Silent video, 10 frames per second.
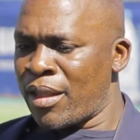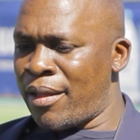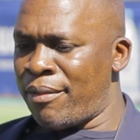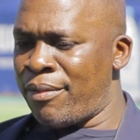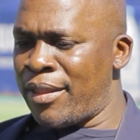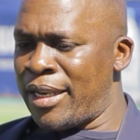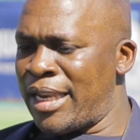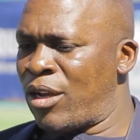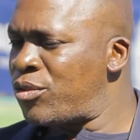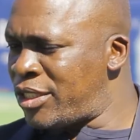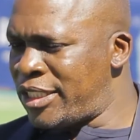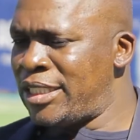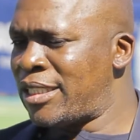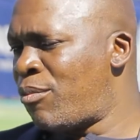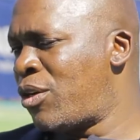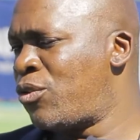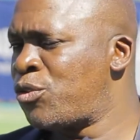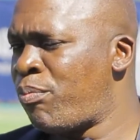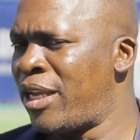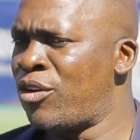And then I could see someone
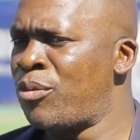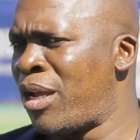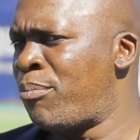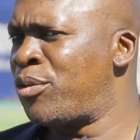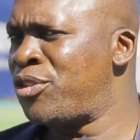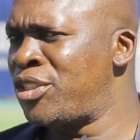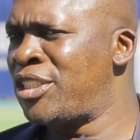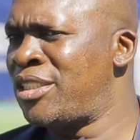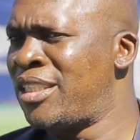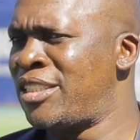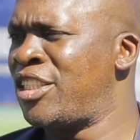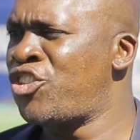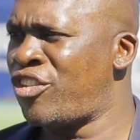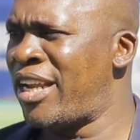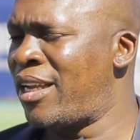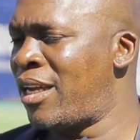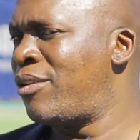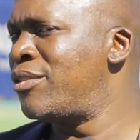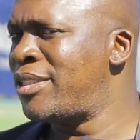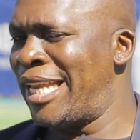was playing on my position as a striker.
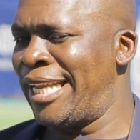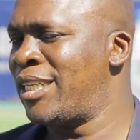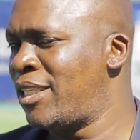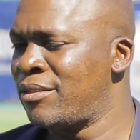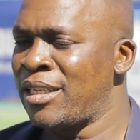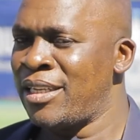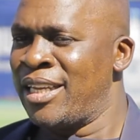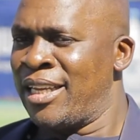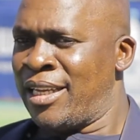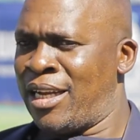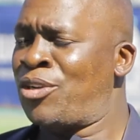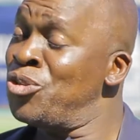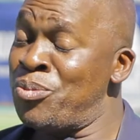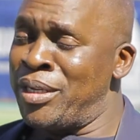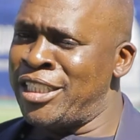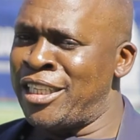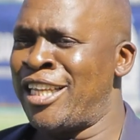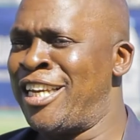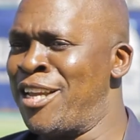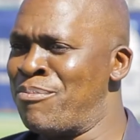I was like, I wouldn't mention
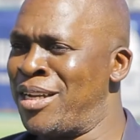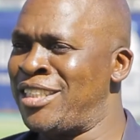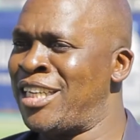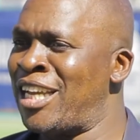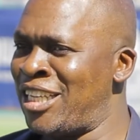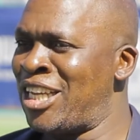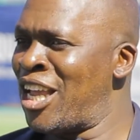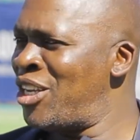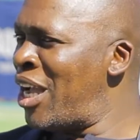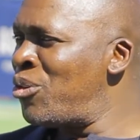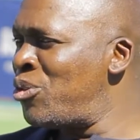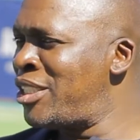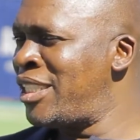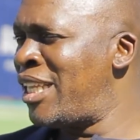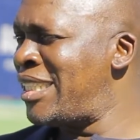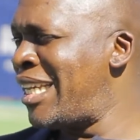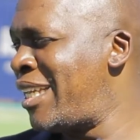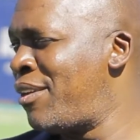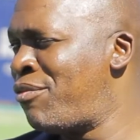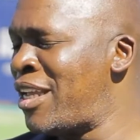the name, but I would see that
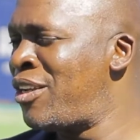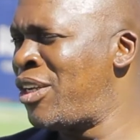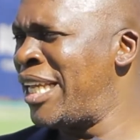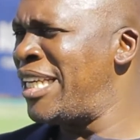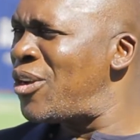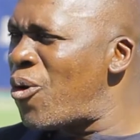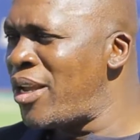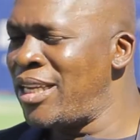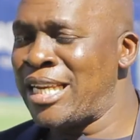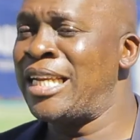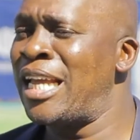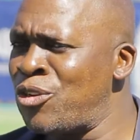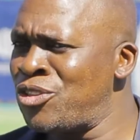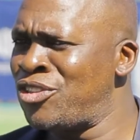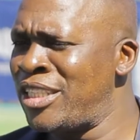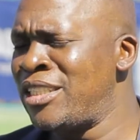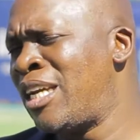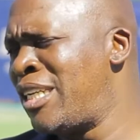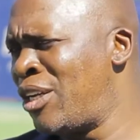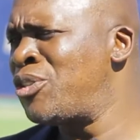if I can go in, and I was
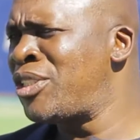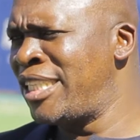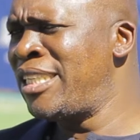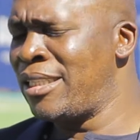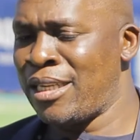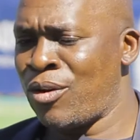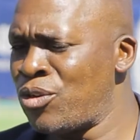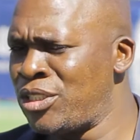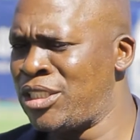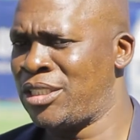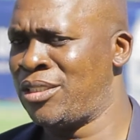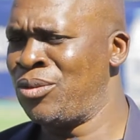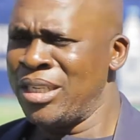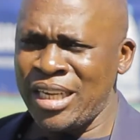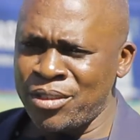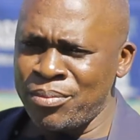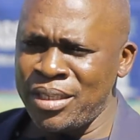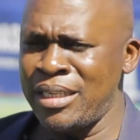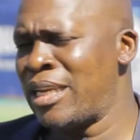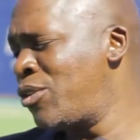ready, and I was seeing the coach looking at
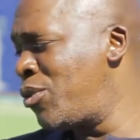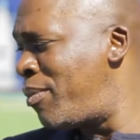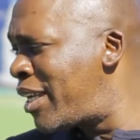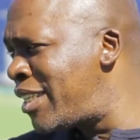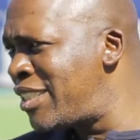me now to make a